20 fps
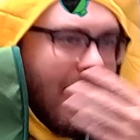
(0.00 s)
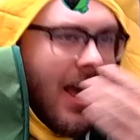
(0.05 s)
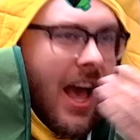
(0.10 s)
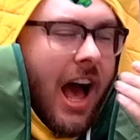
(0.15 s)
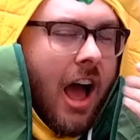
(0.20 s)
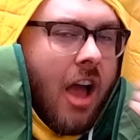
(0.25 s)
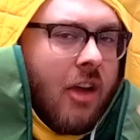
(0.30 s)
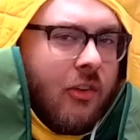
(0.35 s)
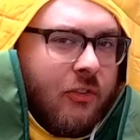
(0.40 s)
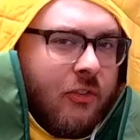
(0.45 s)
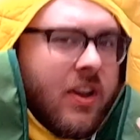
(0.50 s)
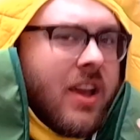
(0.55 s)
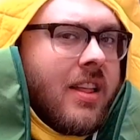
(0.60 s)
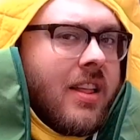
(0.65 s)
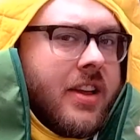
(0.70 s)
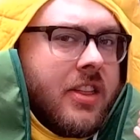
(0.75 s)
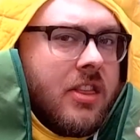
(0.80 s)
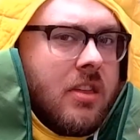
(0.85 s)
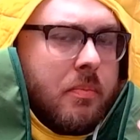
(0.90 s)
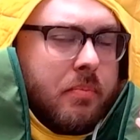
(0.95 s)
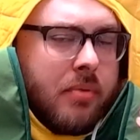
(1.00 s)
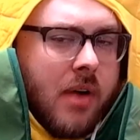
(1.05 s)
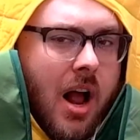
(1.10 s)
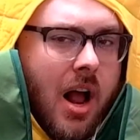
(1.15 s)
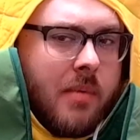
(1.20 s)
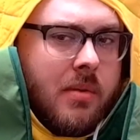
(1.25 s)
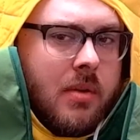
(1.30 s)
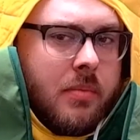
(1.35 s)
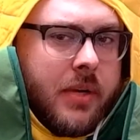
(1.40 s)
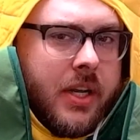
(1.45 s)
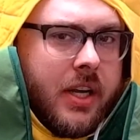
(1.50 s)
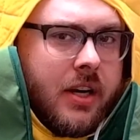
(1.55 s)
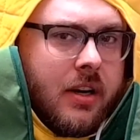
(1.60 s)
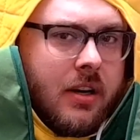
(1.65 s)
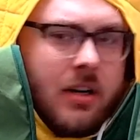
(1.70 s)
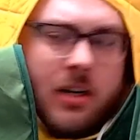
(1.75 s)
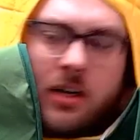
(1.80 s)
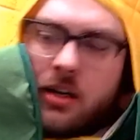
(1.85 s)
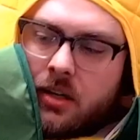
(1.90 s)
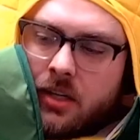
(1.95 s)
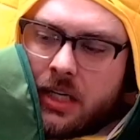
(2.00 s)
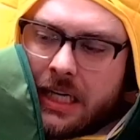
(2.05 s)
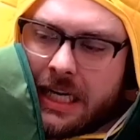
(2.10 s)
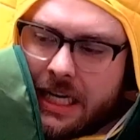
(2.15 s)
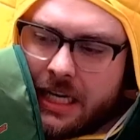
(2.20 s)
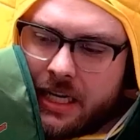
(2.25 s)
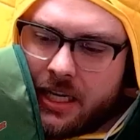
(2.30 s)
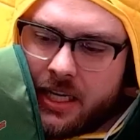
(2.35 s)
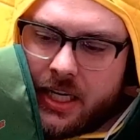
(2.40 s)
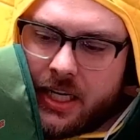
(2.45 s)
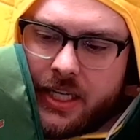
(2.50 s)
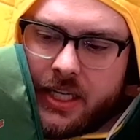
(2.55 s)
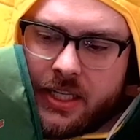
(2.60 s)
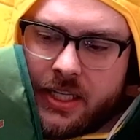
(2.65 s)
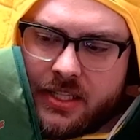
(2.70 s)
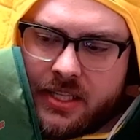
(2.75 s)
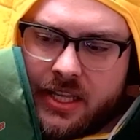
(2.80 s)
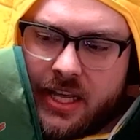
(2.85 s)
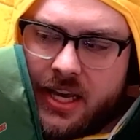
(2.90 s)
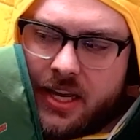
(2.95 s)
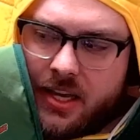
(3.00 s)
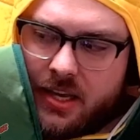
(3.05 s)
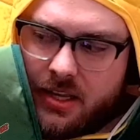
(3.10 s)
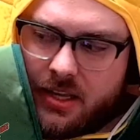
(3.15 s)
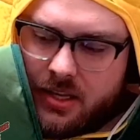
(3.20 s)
I feel like the problem here is that